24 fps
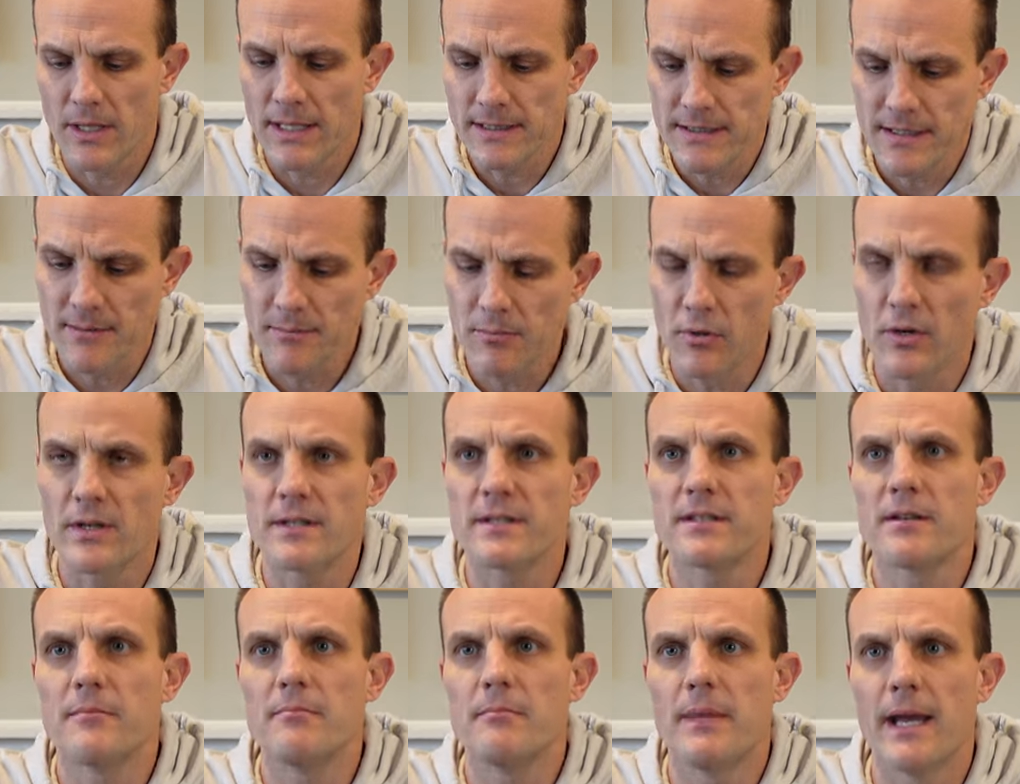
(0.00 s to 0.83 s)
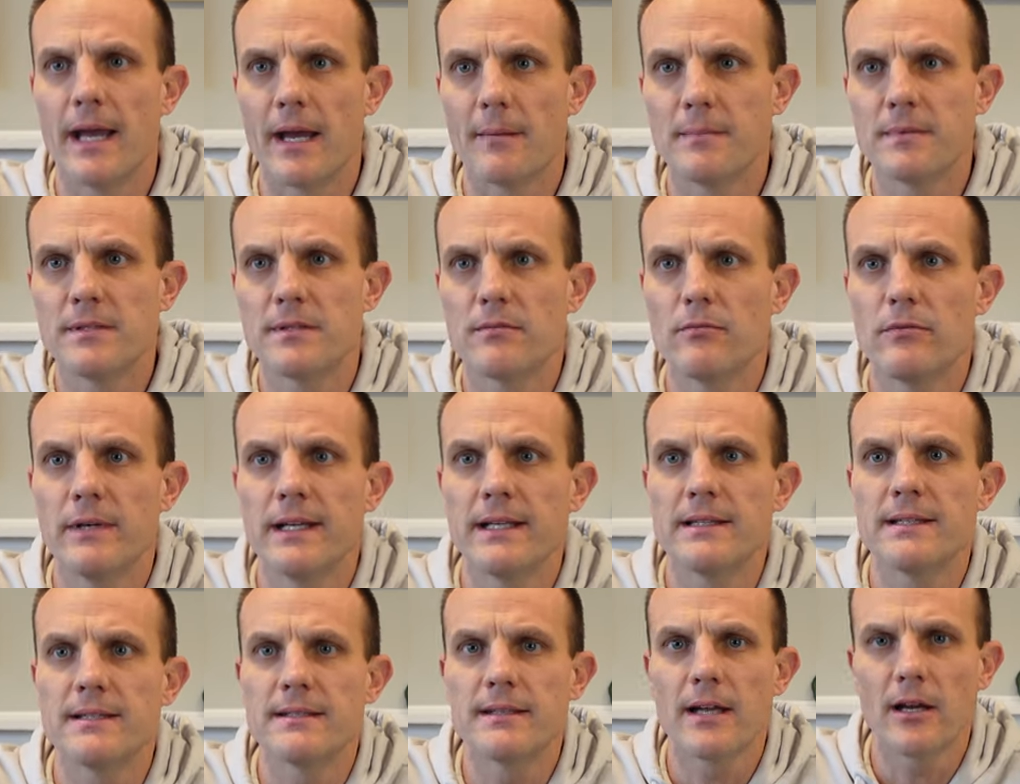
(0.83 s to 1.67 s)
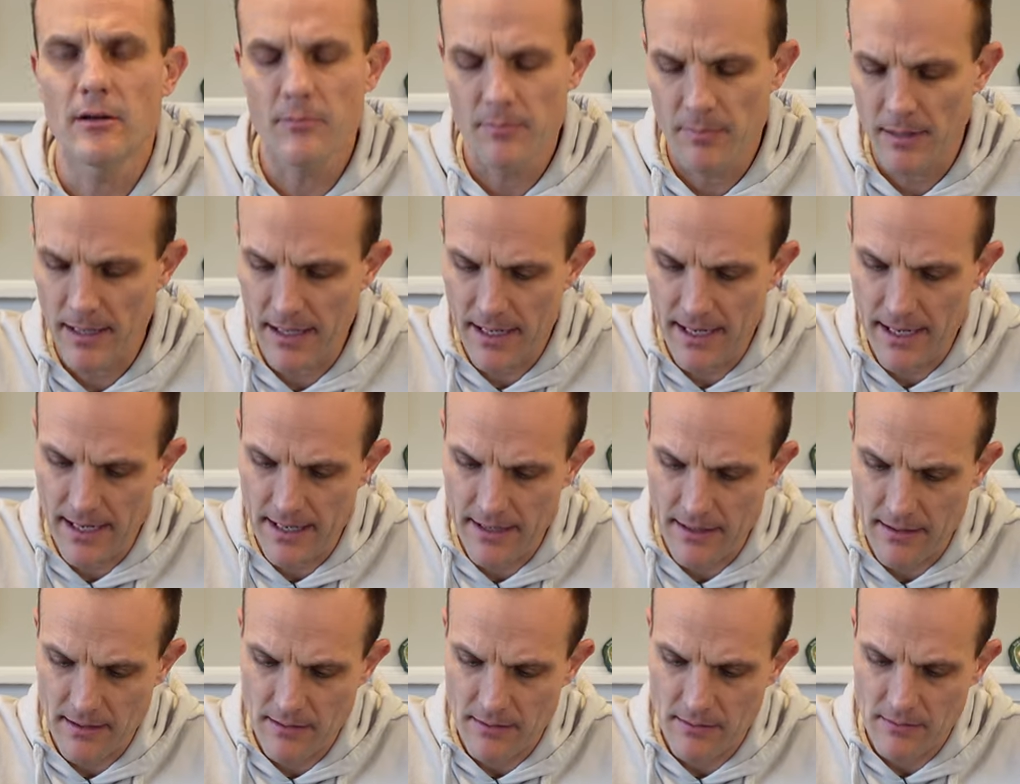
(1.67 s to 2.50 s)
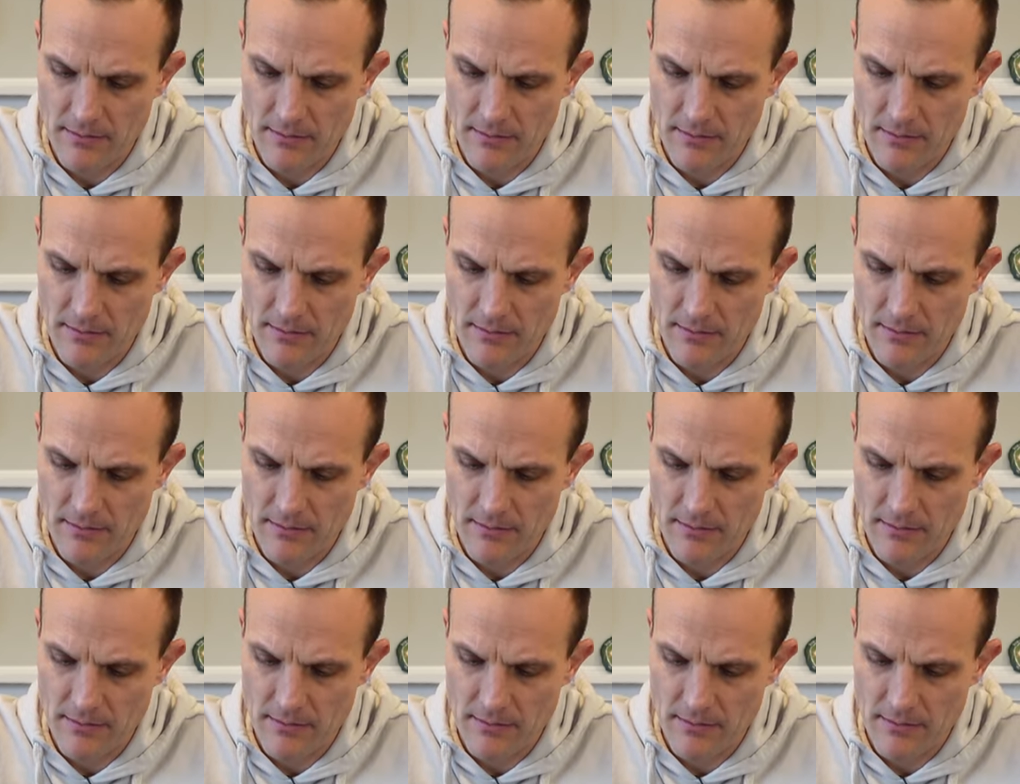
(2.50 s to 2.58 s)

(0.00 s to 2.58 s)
let's import some maps. We can start by